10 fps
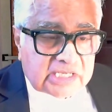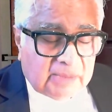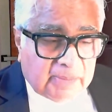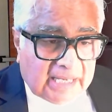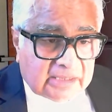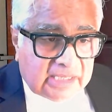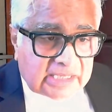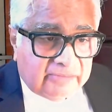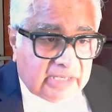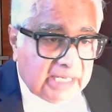or disapply
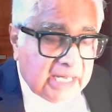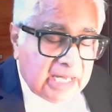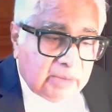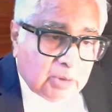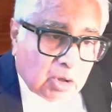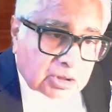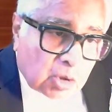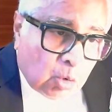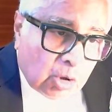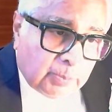370,
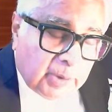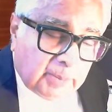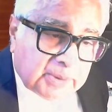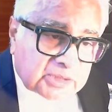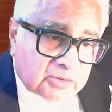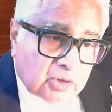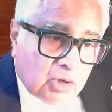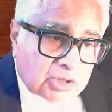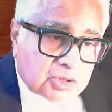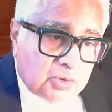because the whole purpose of the
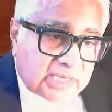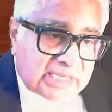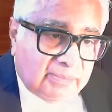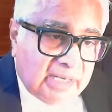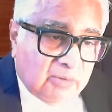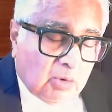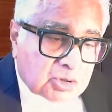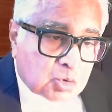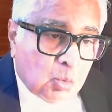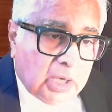Constituent Assembly
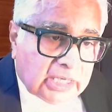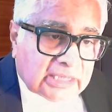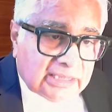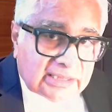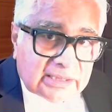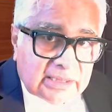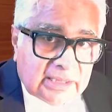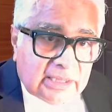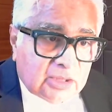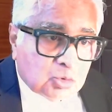was to work,
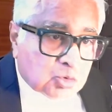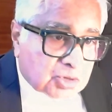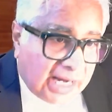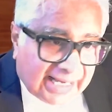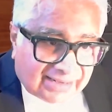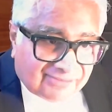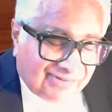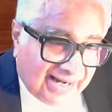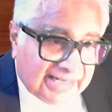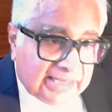to try
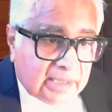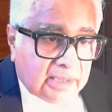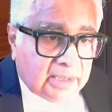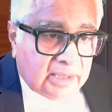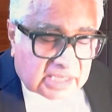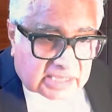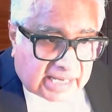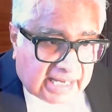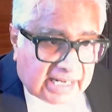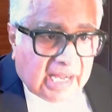and find
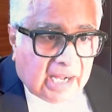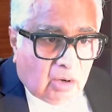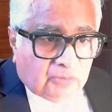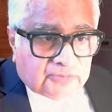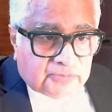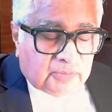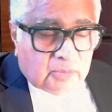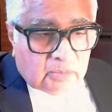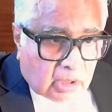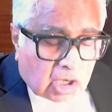this area of
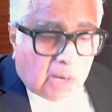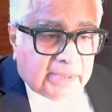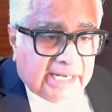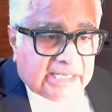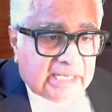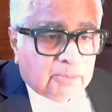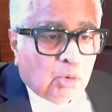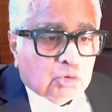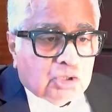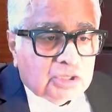
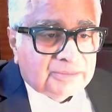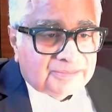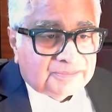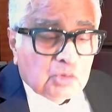accommodating both.